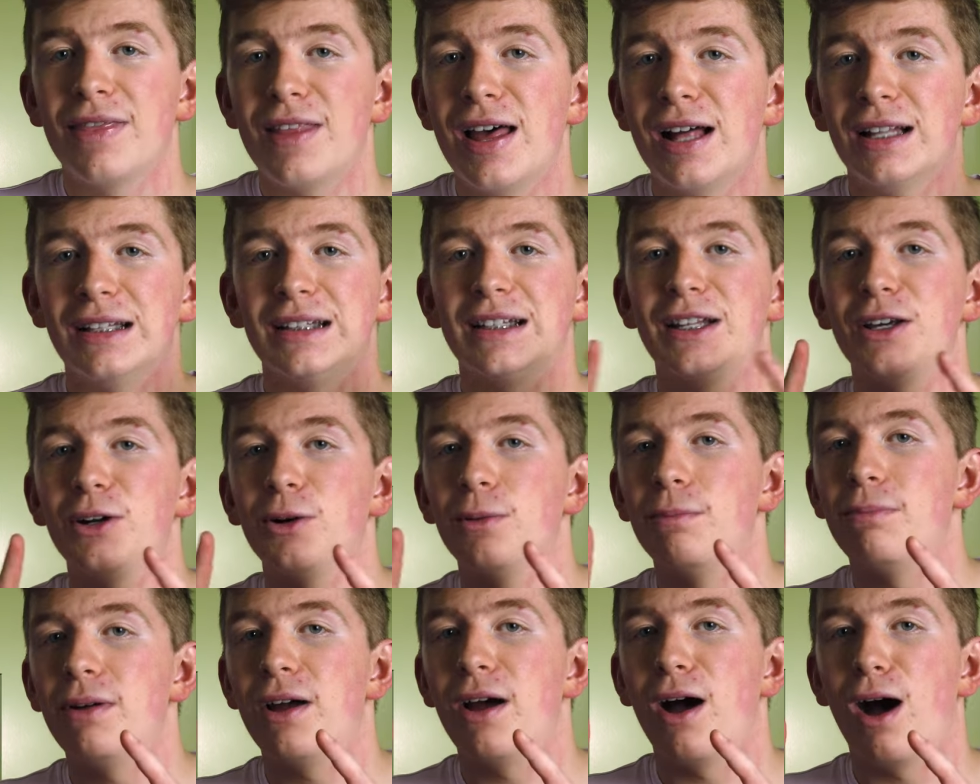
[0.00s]
that
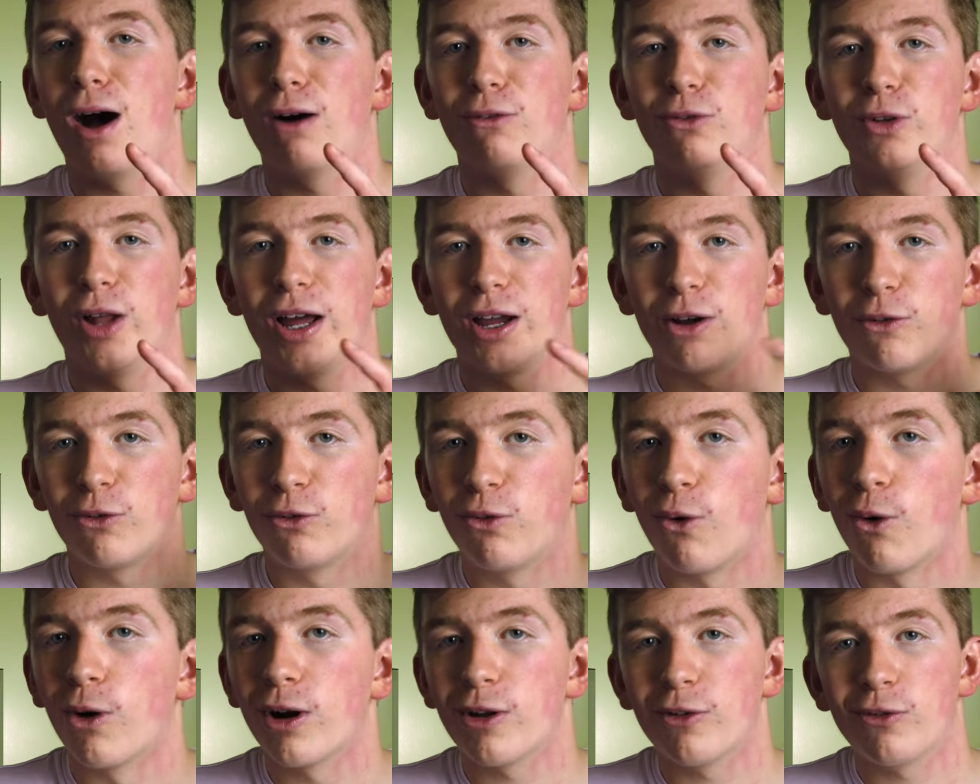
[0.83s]
little bit of like
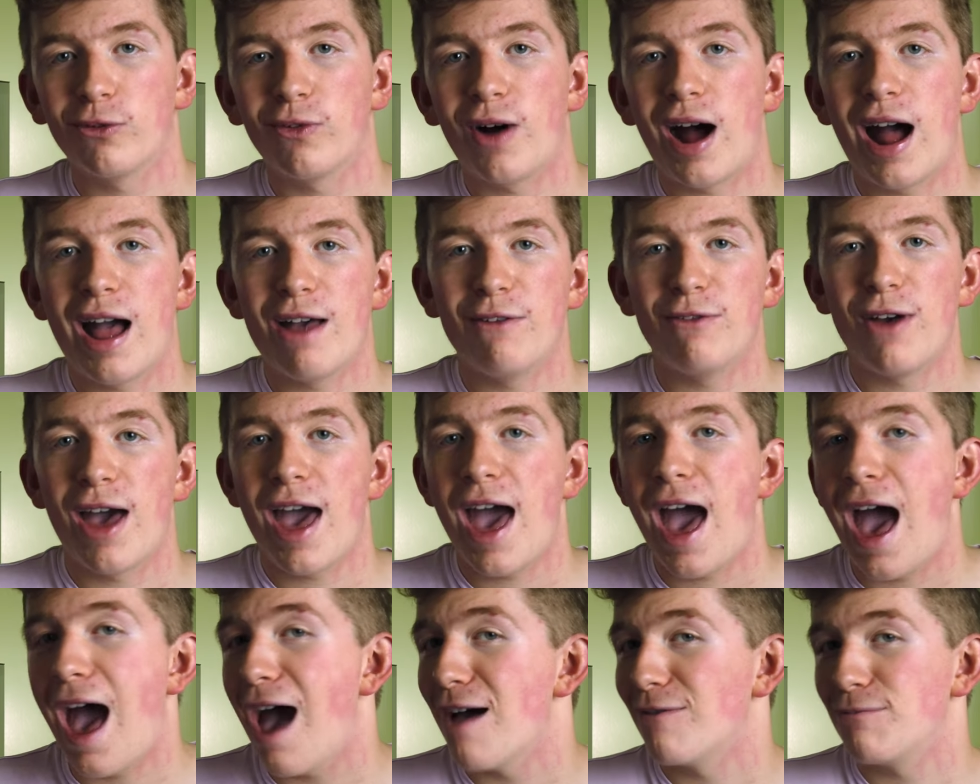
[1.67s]
four to five
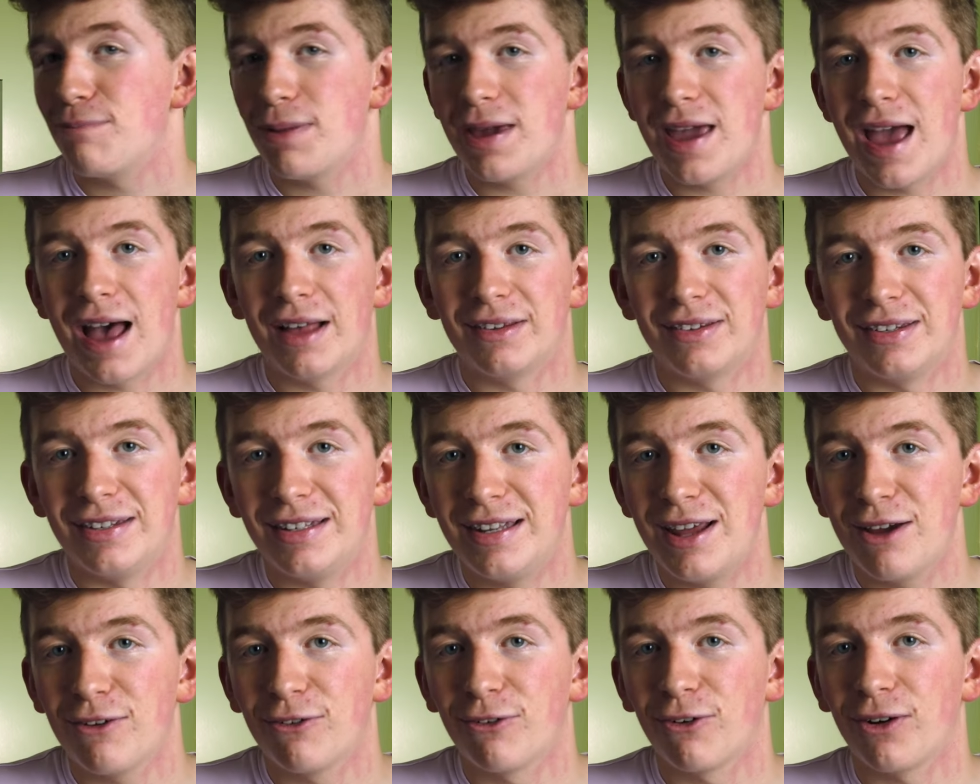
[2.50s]

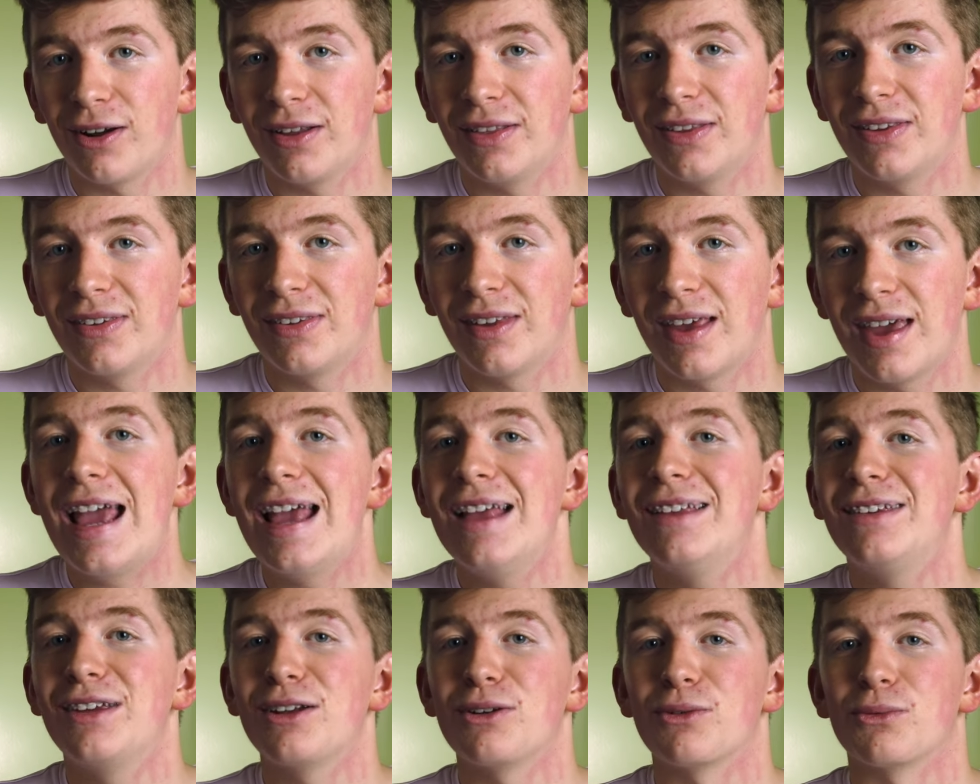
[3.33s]
FPS difference
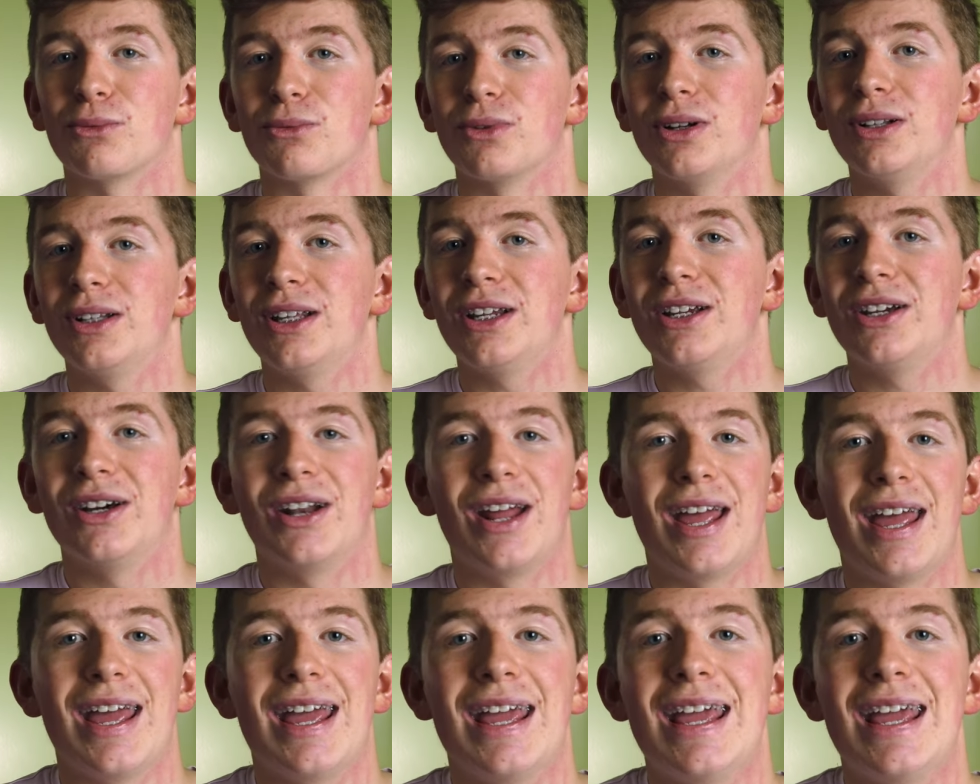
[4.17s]
isn't really gonna